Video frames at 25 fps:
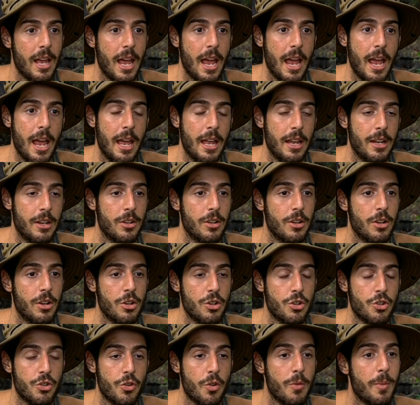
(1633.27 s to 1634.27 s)
and
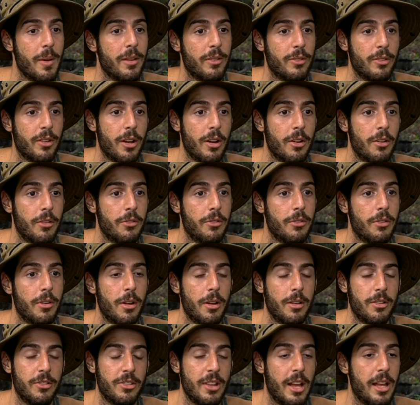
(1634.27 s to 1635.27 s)
assure myself
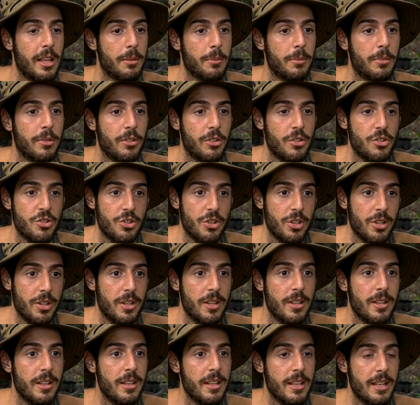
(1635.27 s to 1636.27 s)
a solid position
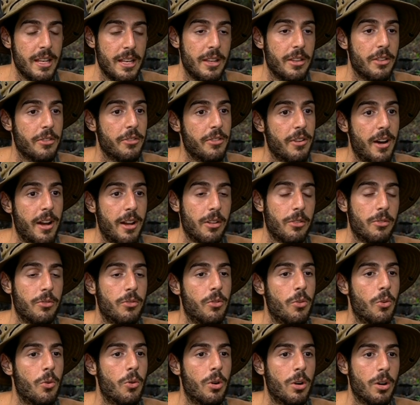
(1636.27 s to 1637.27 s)
in the final
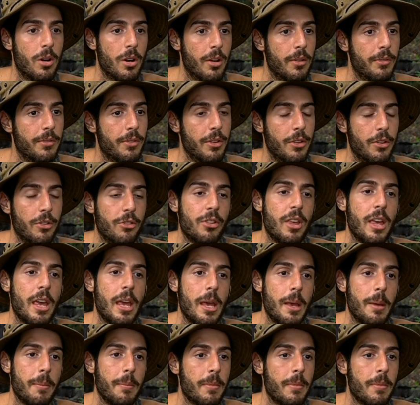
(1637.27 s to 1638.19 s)
four of this game.